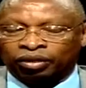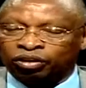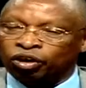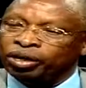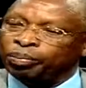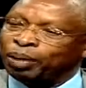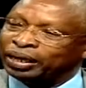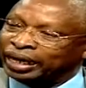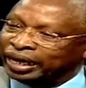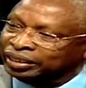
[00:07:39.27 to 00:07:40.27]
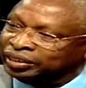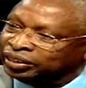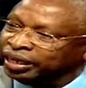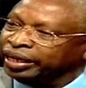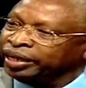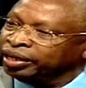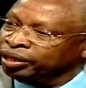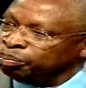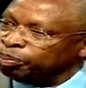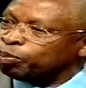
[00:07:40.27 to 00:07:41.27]
The only part I can say,
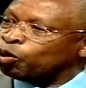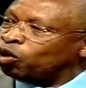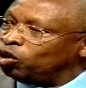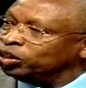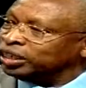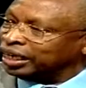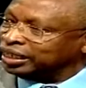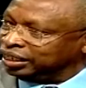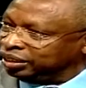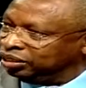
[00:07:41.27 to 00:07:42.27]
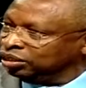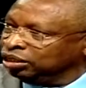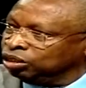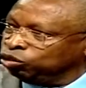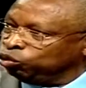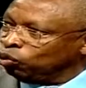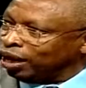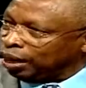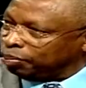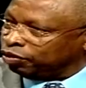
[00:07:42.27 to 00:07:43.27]
people contact it through a
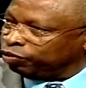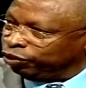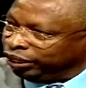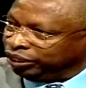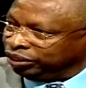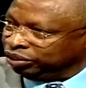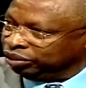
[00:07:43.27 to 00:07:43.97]
couple of ways.